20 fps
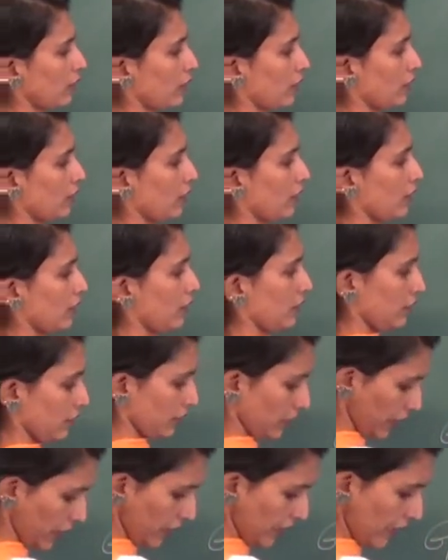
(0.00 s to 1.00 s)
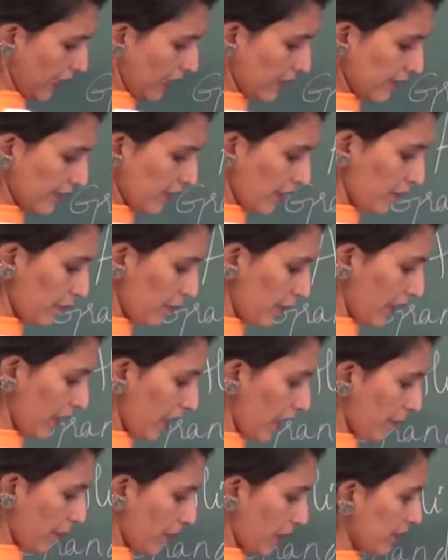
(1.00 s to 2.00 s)
Okay, grandson
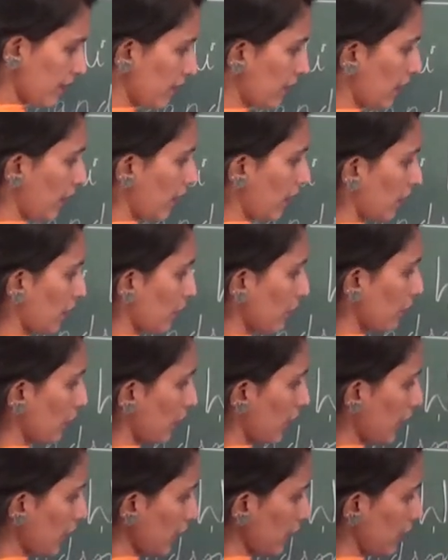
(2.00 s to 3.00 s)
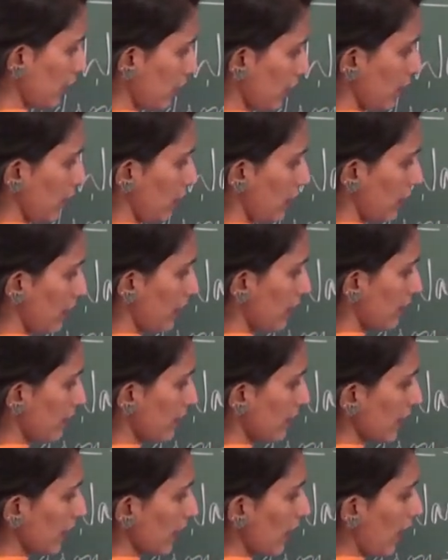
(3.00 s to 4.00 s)
became this ruler,
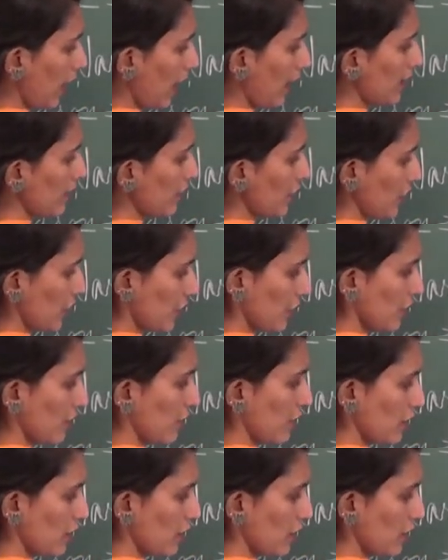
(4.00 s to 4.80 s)
Siraj